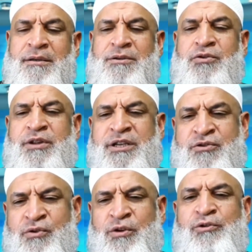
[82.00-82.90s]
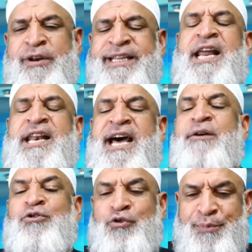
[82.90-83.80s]
So the school do not
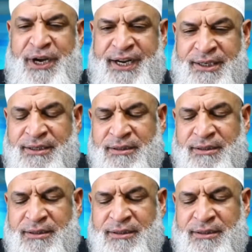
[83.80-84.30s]
allow you to pray?